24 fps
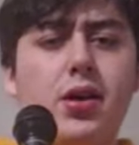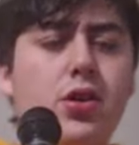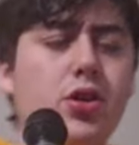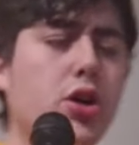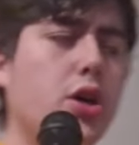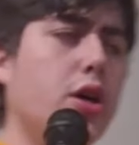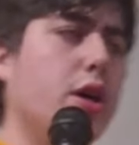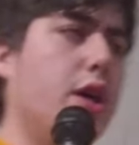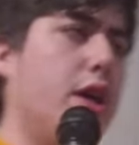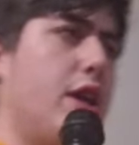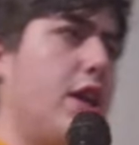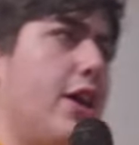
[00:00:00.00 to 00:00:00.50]

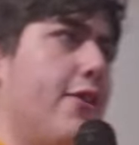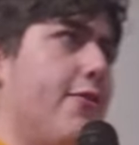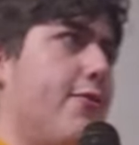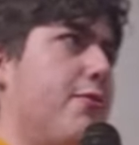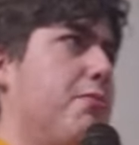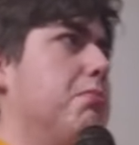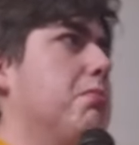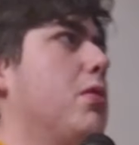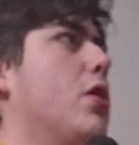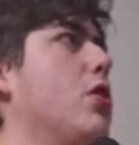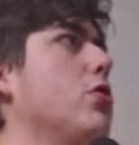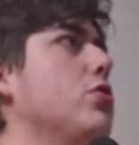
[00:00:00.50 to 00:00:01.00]
good if
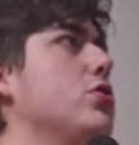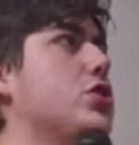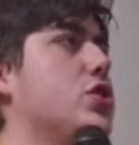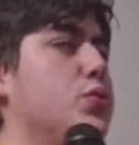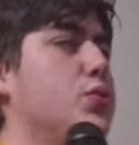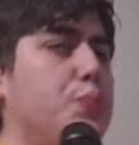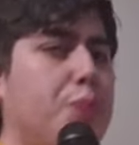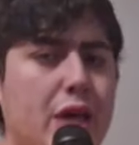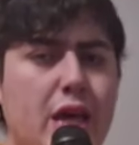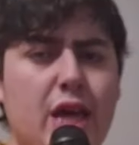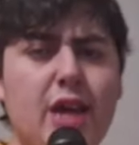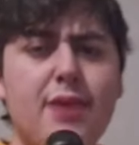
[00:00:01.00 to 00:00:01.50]
most
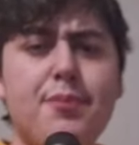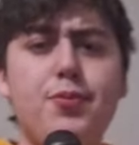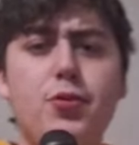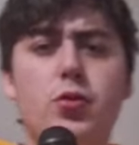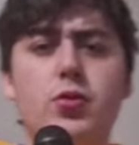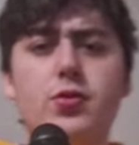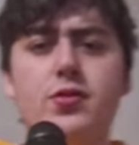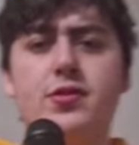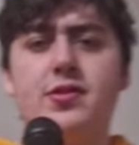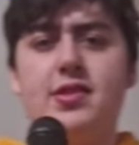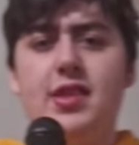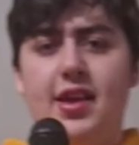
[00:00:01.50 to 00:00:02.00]

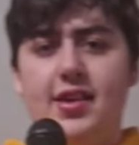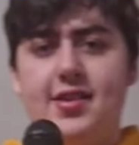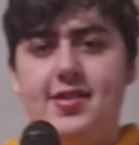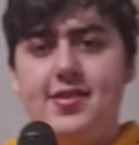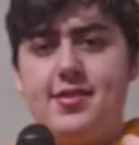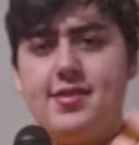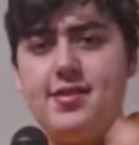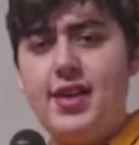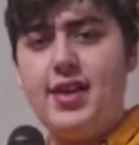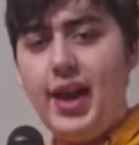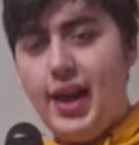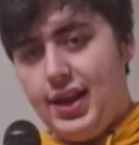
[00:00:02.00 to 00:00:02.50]
people
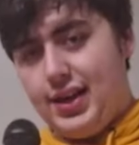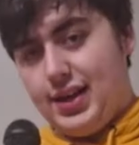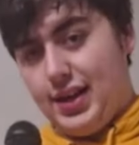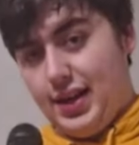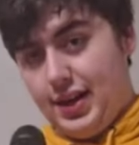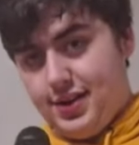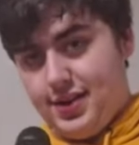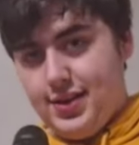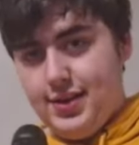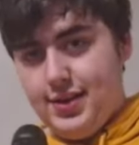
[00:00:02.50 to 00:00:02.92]
dislike it?